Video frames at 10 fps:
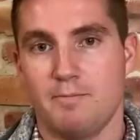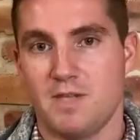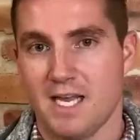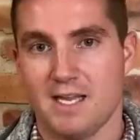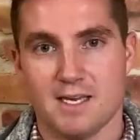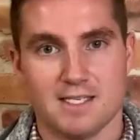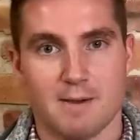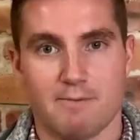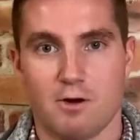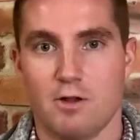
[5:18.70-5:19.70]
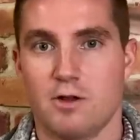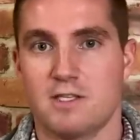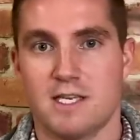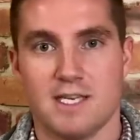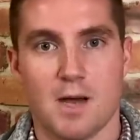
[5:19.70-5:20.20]
Take it a step further,
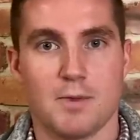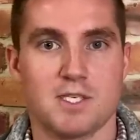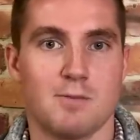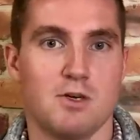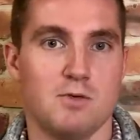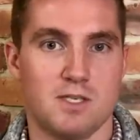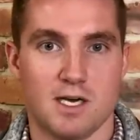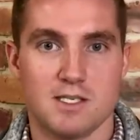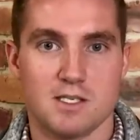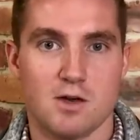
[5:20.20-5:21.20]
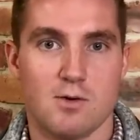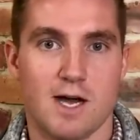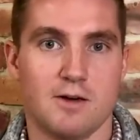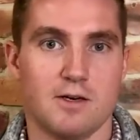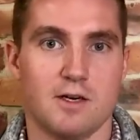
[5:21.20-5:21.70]
sit down with someone who does know
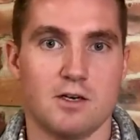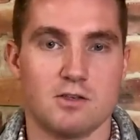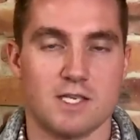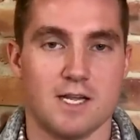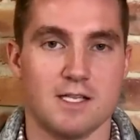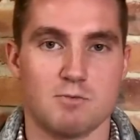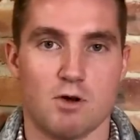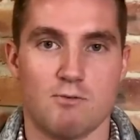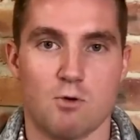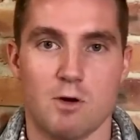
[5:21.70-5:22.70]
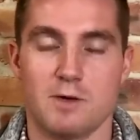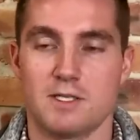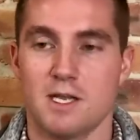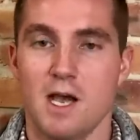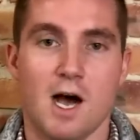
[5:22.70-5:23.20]
how to understand these pro
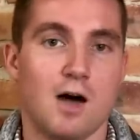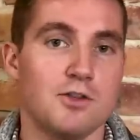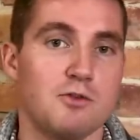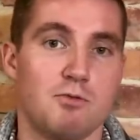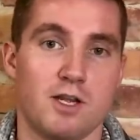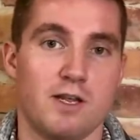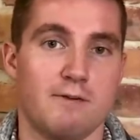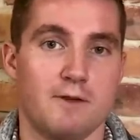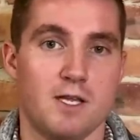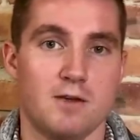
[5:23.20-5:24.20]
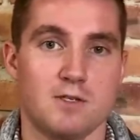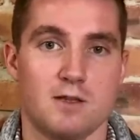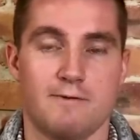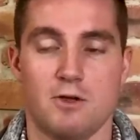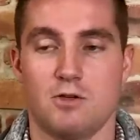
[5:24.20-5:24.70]
formas. I'll do plenty of videos in the
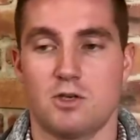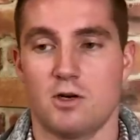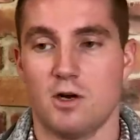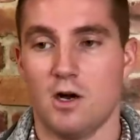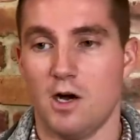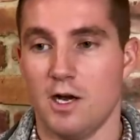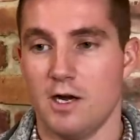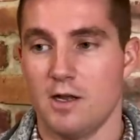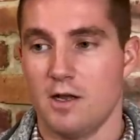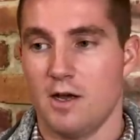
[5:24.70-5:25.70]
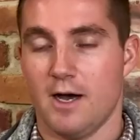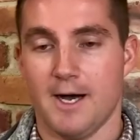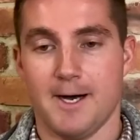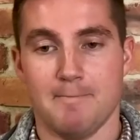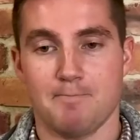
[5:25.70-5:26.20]
future on
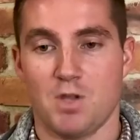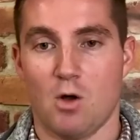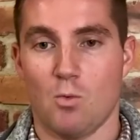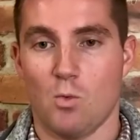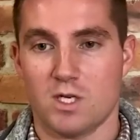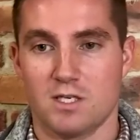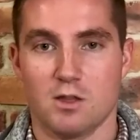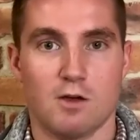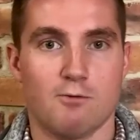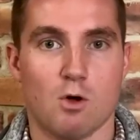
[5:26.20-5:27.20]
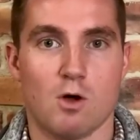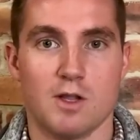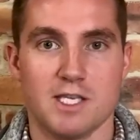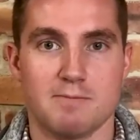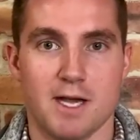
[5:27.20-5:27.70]
what to look for on
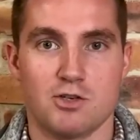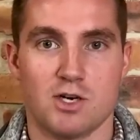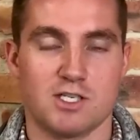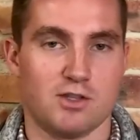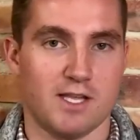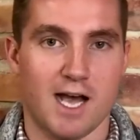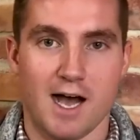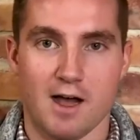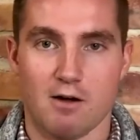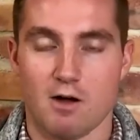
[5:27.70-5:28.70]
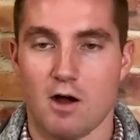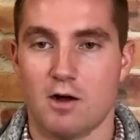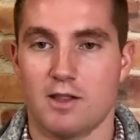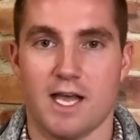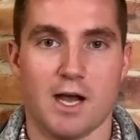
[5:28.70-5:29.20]
these metrics, the IRR,
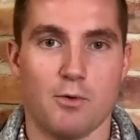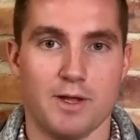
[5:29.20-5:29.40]
the equity